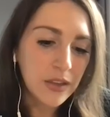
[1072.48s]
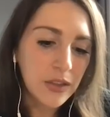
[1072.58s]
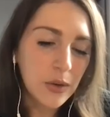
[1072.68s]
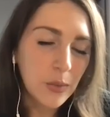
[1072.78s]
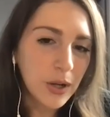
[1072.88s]

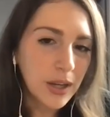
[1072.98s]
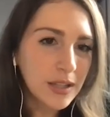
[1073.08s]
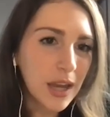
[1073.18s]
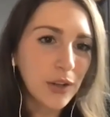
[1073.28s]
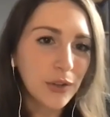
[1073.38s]
The working
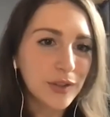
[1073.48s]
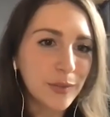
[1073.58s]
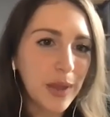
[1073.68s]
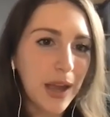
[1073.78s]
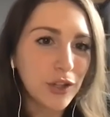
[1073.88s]
title is
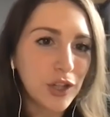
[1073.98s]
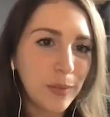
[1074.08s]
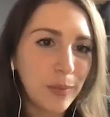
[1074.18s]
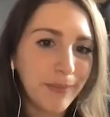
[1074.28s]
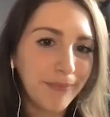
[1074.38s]
Black
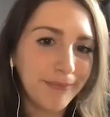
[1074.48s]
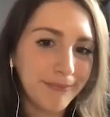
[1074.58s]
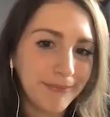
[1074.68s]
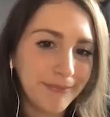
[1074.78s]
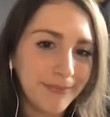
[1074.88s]
Sheep.
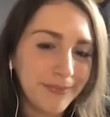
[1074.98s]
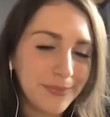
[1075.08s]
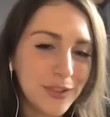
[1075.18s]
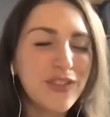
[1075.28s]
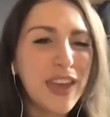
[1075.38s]
Oh, yeah.
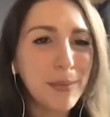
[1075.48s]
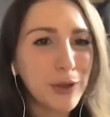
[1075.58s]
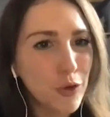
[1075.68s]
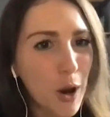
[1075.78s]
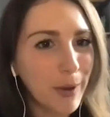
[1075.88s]
It's a family
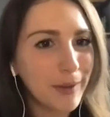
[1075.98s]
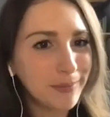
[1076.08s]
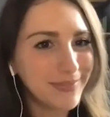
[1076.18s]
drama.